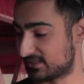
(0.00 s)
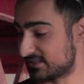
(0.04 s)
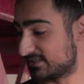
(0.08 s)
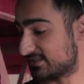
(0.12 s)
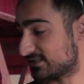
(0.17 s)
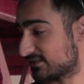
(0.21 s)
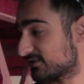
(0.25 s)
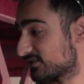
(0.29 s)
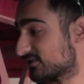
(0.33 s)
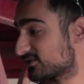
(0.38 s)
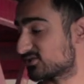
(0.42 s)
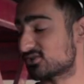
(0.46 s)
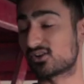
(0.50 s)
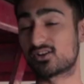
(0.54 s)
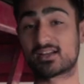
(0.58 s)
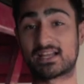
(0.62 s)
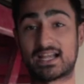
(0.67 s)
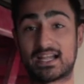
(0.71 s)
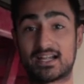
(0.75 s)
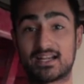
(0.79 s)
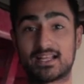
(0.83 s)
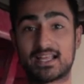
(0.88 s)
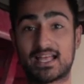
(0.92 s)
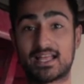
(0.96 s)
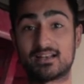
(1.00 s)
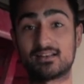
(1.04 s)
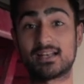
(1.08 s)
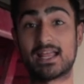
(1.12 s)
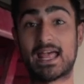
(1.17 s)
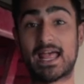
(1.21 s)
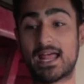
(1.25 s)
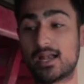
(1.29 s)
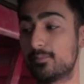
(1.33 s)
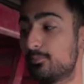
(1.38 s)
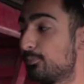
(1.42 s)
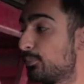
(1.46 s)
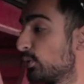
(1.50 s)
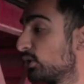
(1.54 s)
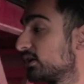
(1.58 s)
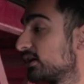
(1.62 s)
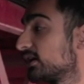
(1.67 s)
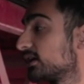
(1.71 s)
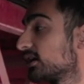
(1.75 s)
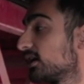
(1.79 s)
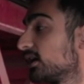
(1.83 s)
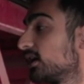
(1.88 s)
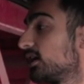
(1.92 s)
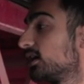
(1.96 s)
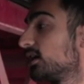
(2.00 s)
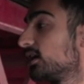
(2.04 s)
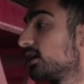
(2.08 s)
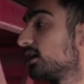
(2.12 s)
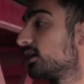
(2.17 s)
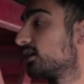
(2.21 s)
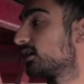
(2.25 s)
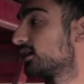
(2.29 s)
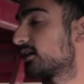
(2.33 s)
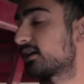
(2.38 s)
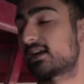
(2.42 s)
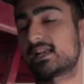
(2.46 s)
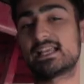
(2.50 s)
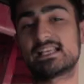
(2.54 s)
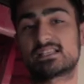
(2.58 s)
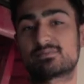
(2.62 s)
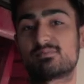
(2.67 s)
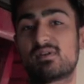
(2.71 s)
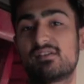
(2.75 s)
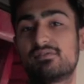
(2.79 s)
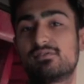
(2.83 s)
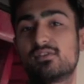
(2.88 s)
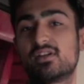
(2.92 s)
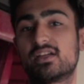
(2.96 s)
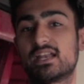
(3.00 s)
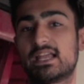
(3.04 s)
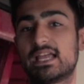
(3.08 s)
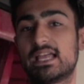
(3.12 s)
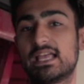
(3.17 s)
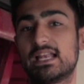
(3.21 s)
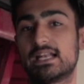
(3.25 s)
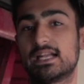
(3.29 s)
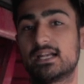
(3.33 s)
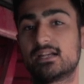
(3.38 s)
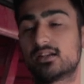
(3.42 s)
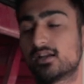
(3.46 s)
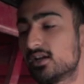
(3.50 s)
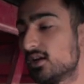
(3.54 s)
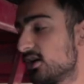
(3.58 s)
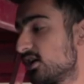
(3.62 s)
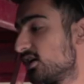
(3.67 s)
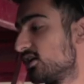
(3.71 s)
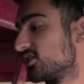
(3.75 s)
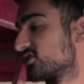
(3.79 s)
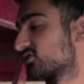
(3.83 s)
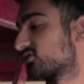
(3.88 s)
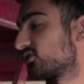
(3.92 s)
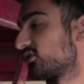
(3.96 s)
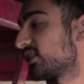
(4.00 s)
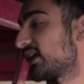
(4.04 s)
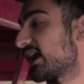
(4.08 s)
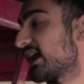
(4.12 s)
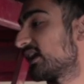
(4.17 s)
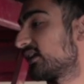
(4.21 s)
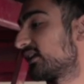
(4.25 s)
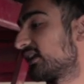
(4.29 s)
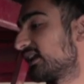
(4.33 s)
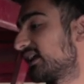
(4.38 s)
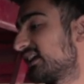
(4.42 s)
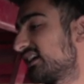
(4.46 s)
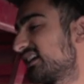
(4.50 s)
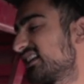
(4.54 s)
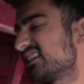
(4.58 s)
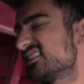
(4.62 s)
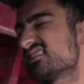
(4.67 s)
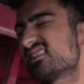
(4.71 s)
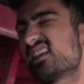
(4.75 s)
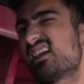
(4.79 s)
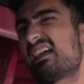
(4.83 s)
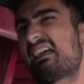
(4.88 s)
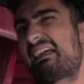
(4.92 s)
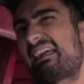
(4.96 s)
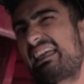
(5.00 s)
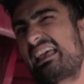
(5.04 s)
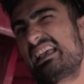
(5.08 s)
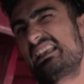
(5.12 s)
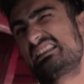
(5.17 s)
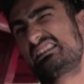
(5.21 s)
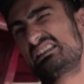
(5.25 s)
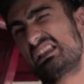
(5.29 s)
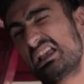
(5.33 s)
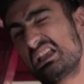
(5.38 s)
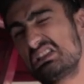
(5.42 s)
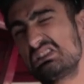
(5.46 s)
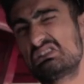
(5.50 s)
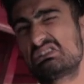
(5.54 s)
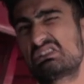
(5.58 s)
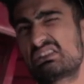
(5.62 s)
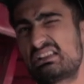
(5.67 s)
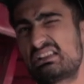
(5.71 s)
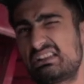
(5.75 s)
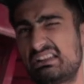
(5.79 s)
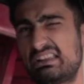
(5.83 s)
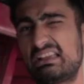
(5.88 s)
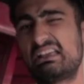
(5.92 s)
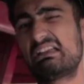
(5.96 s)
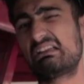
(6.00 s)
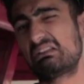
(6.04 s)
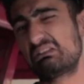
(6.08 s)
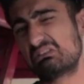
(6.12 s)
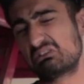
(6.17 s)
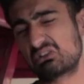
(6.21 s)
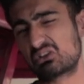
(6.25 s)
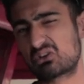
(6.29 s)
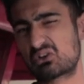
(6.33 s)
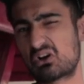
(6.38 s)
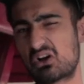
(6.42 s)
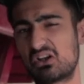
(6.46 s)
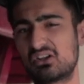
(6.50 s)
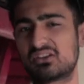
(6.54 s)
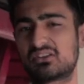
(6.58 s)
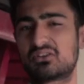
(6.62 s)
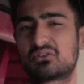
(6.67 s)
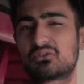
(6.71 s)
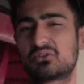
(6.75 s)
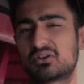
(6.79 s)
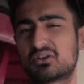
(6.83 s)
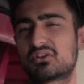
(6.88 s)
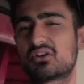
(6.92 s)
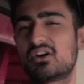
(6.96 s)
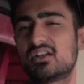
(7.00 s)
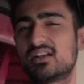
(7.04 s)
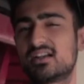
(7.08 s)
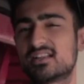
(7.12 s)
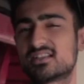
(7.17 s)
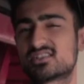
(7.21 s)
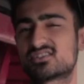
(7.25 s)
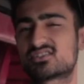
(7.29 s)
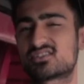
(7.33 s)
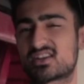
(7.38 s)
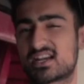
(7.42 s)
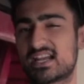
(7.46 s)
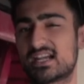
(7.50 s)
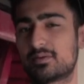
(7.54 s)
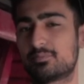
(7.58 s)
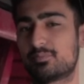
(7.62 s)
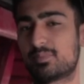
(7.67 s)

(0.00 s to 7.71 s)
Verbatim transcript: This is the stock end can, and put a race muffler in it so that it is essentially, could call it a straight